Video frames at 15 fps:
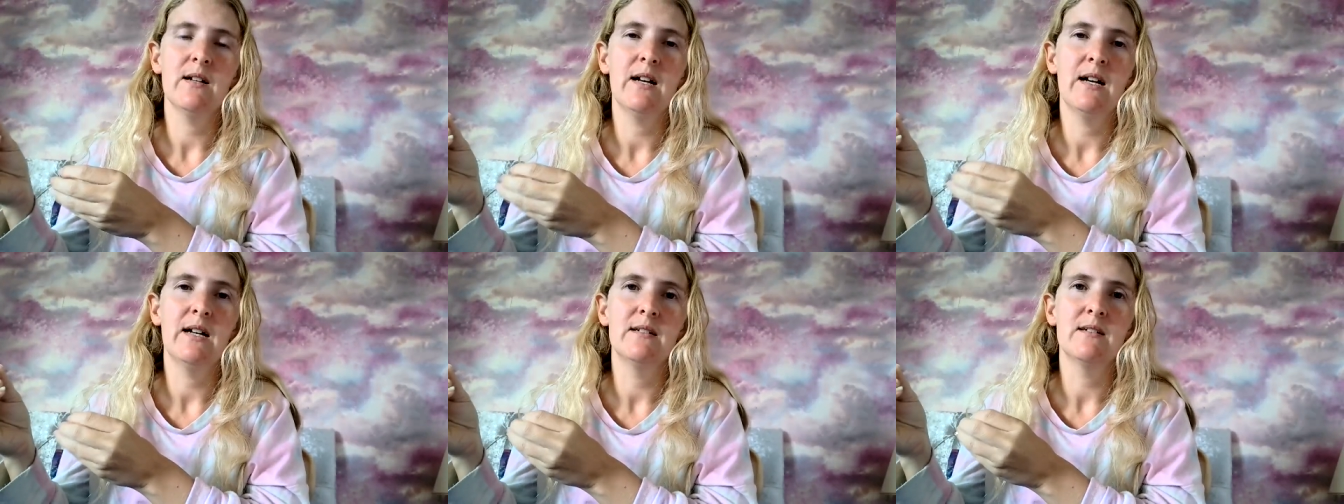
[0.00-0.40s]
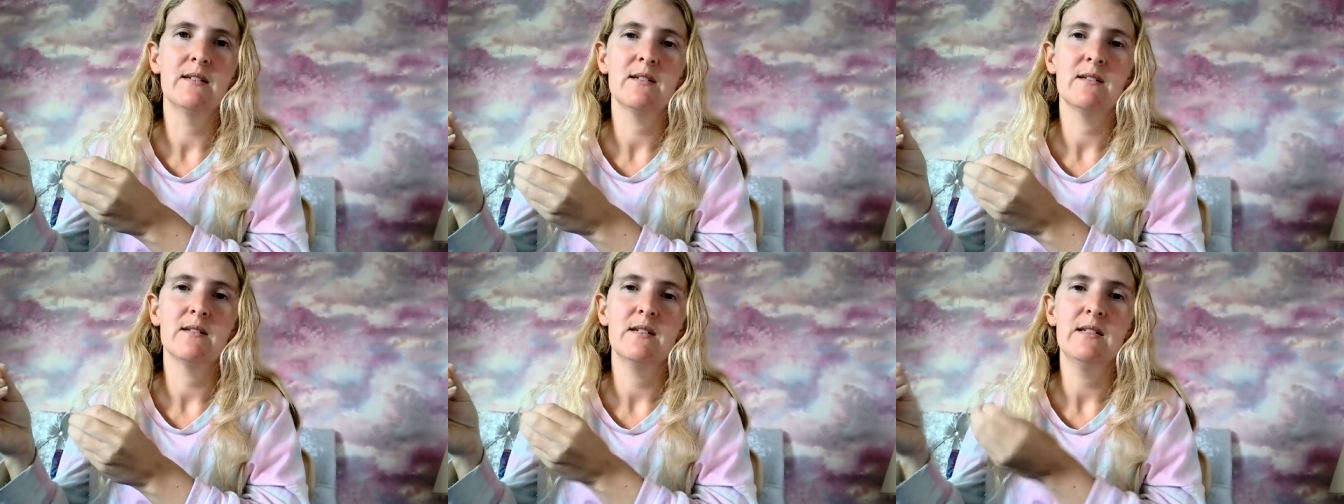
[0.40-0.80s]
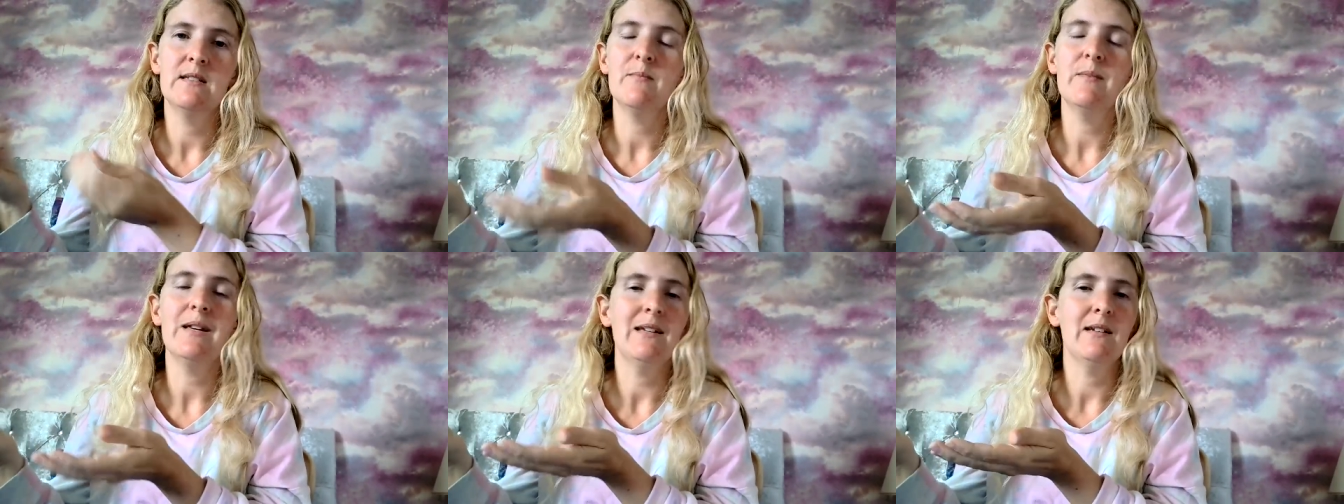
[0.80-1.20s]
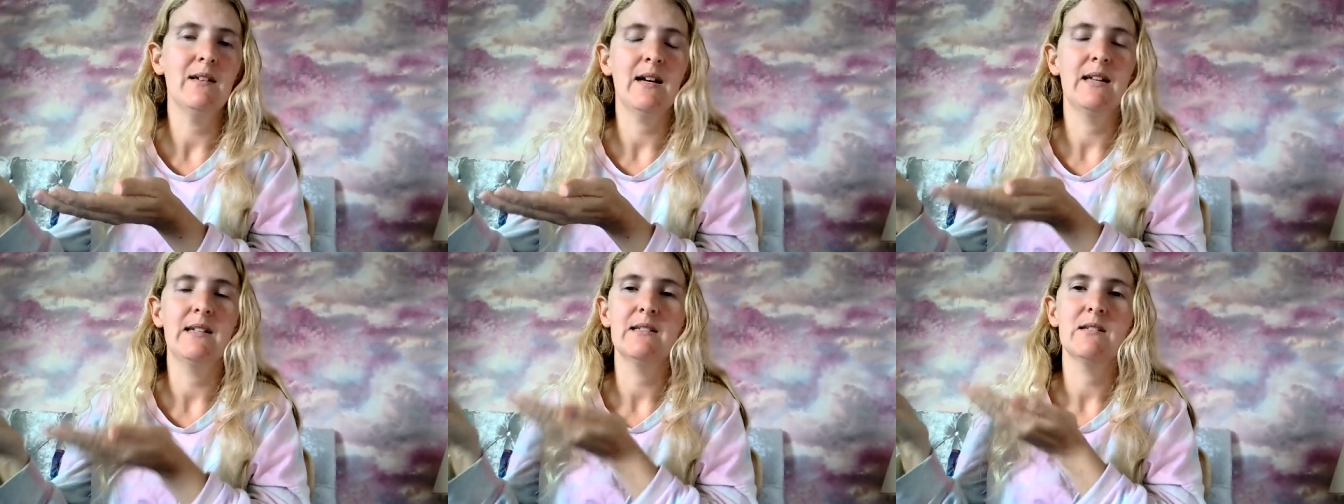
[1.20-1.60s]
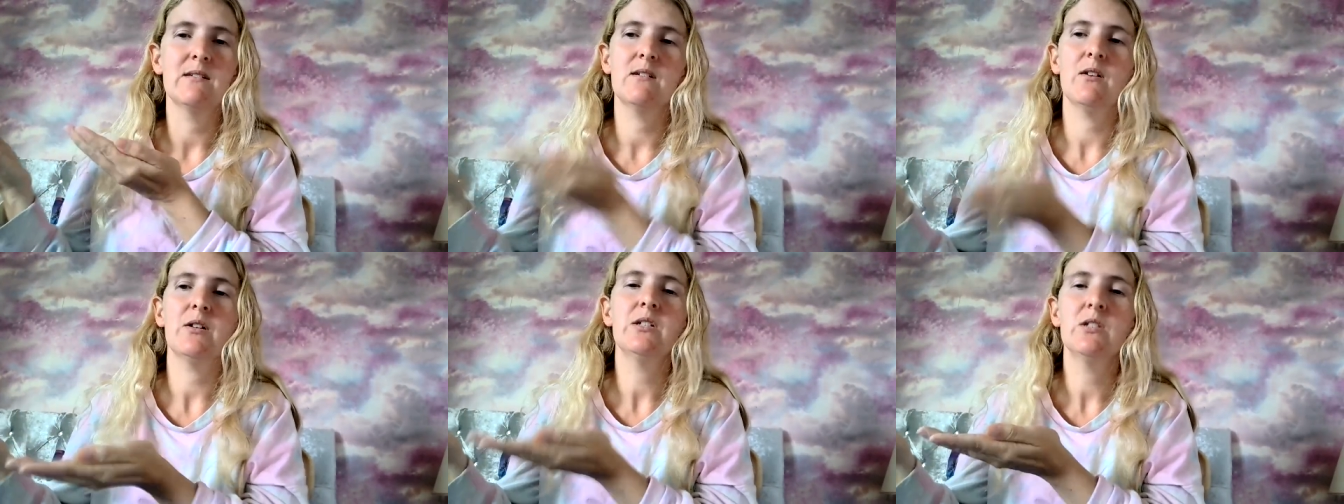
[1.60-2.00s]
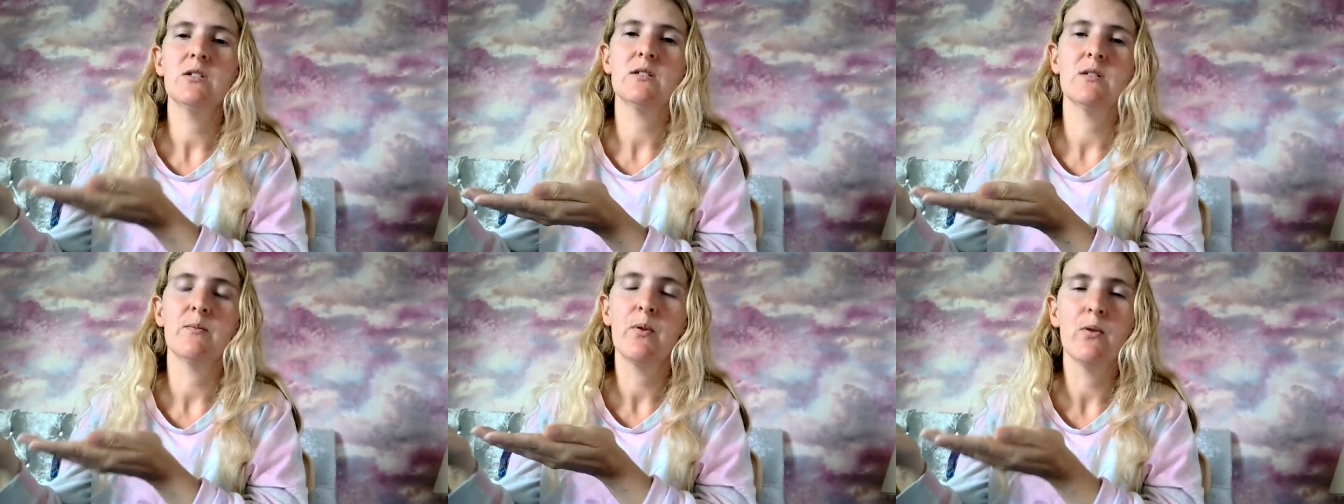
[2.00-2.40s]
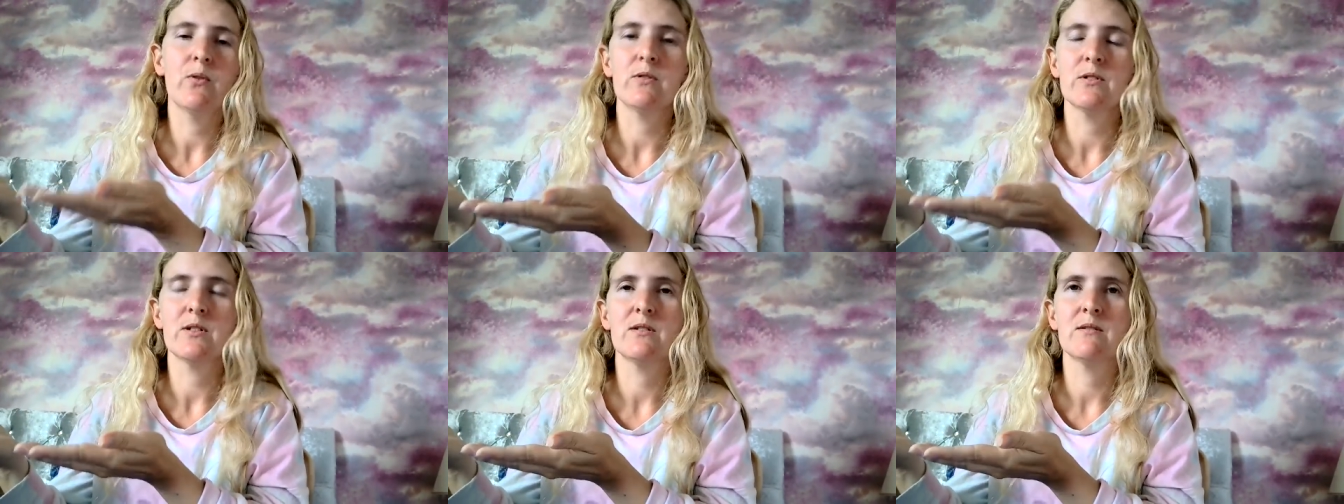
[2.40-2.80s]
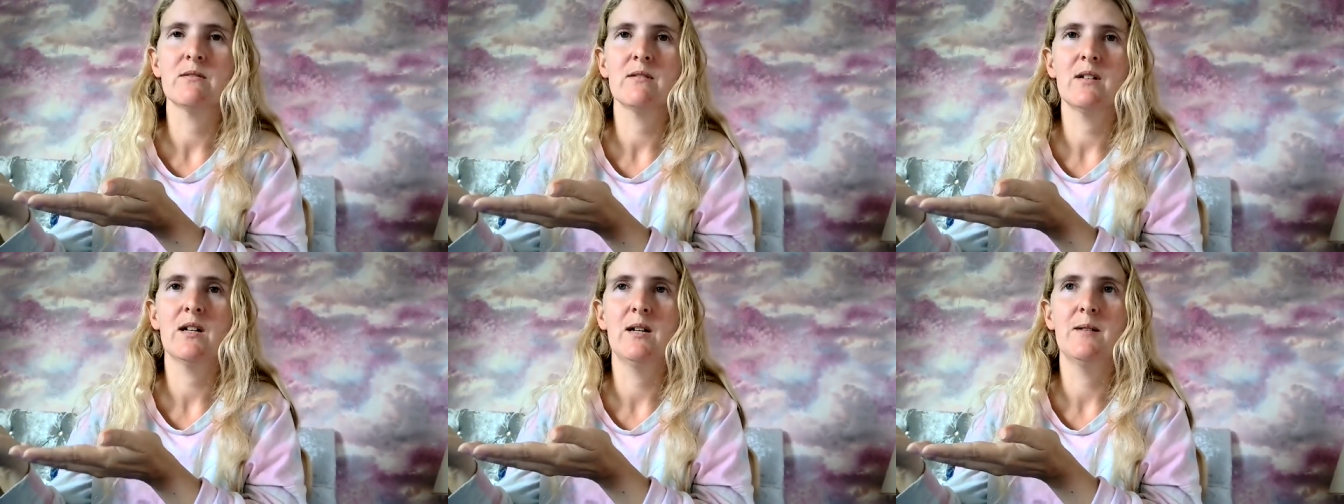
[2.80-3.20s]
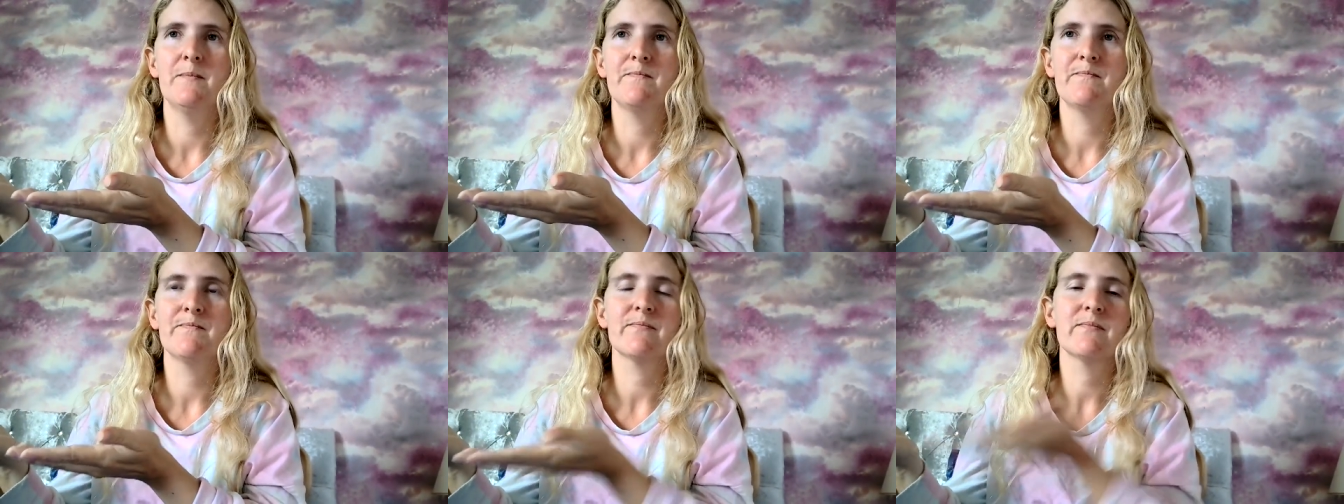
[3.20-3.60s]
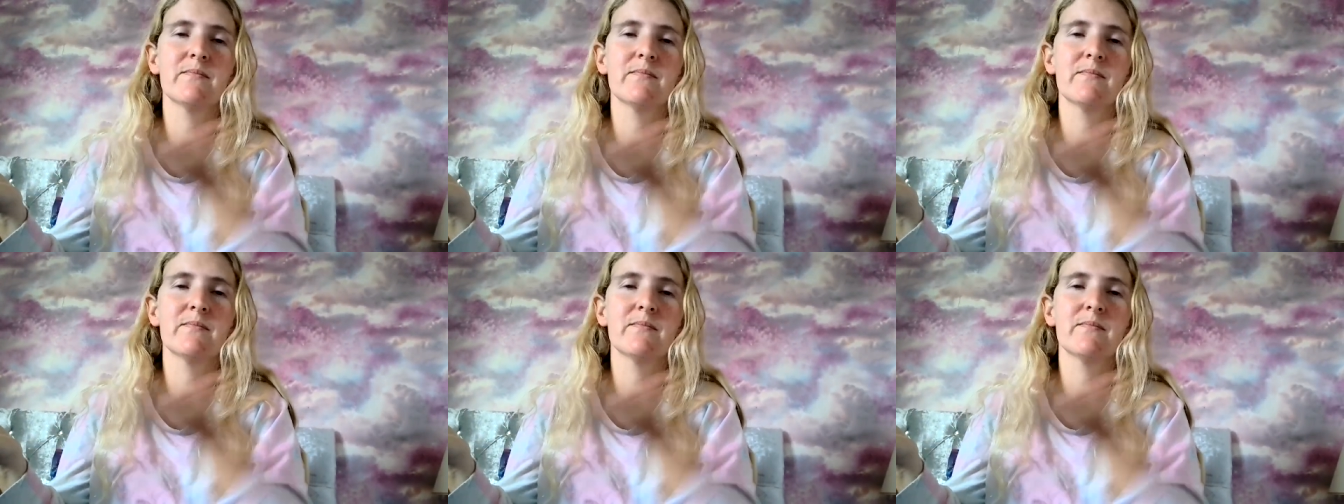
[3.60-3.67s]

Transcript: and is me and isn't going to support um,